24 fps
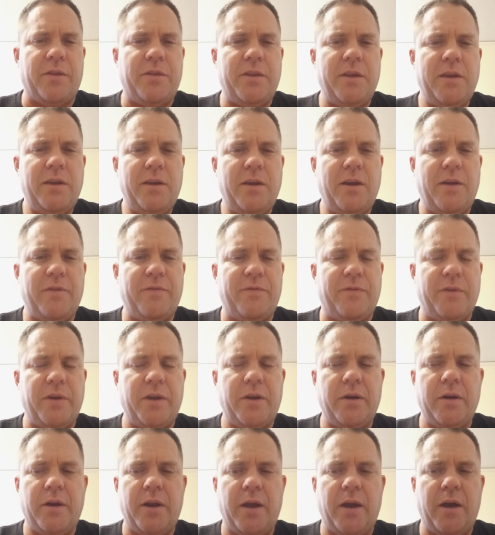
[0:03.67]
I think I
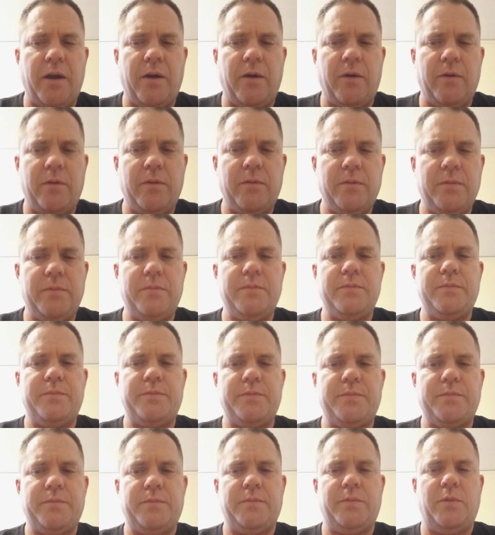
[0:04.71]
figured out
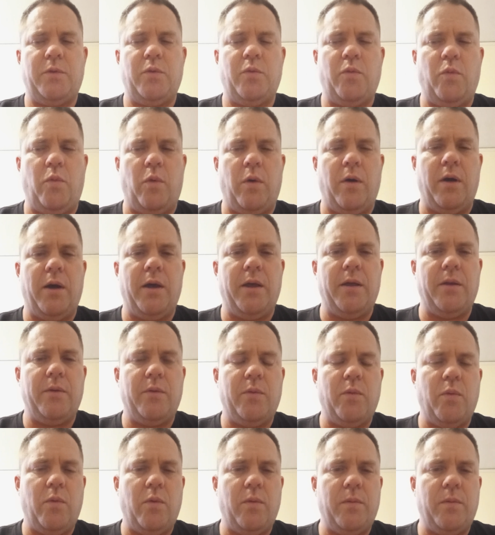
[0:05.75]
what